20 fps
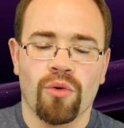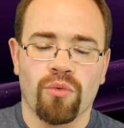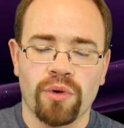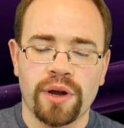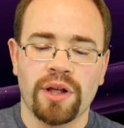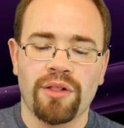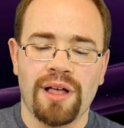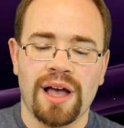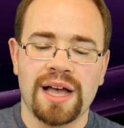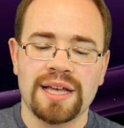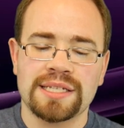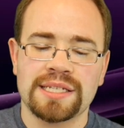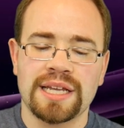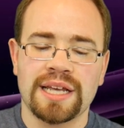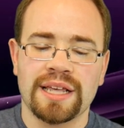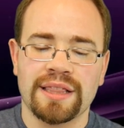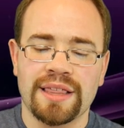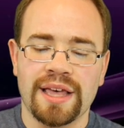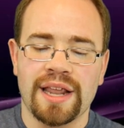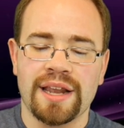
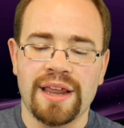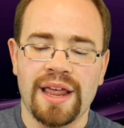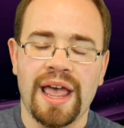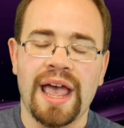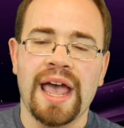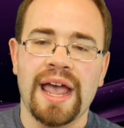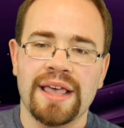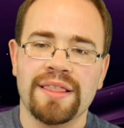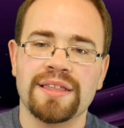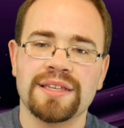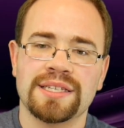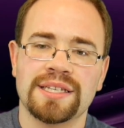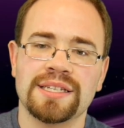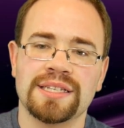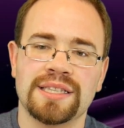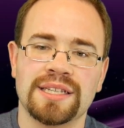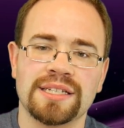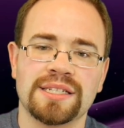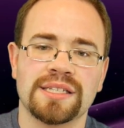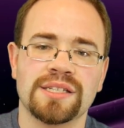realizing that, hey, this
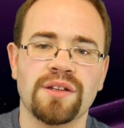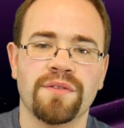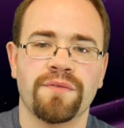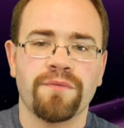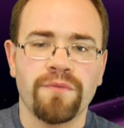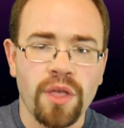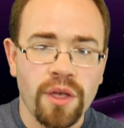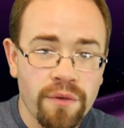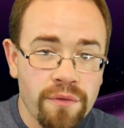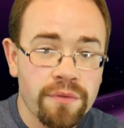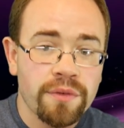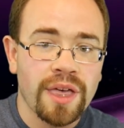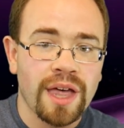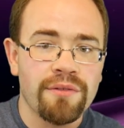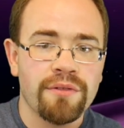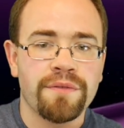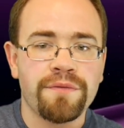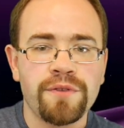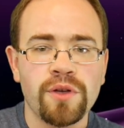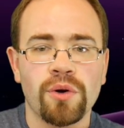is this is a, a kind
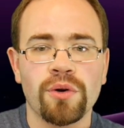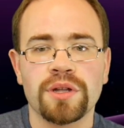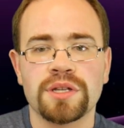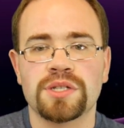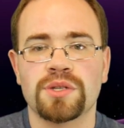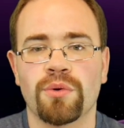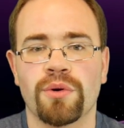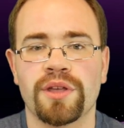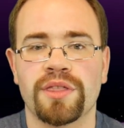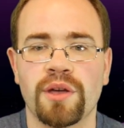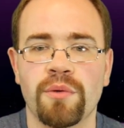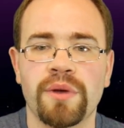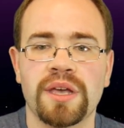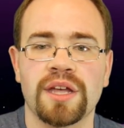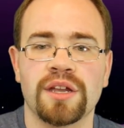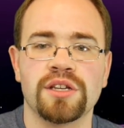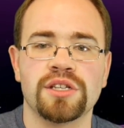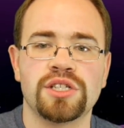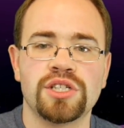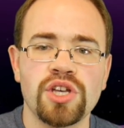of a feel-good story thing we
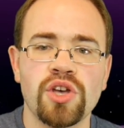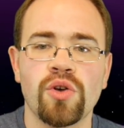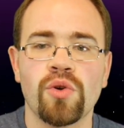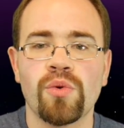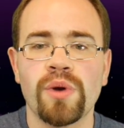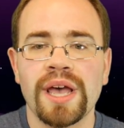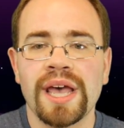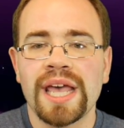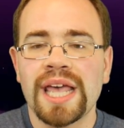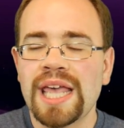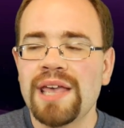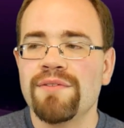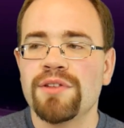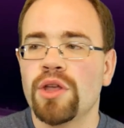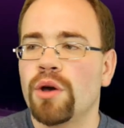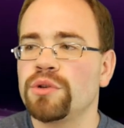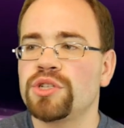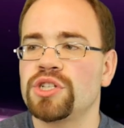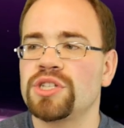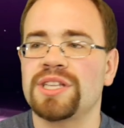can do, even
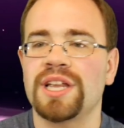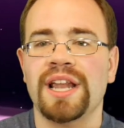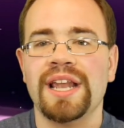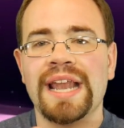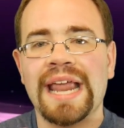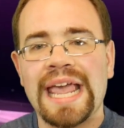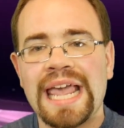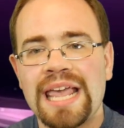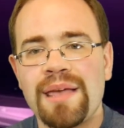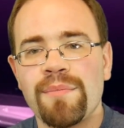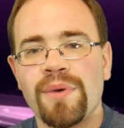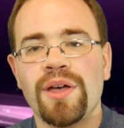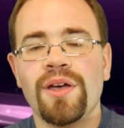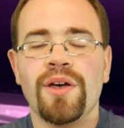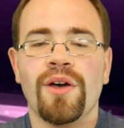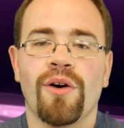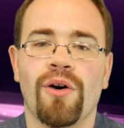though it's just a name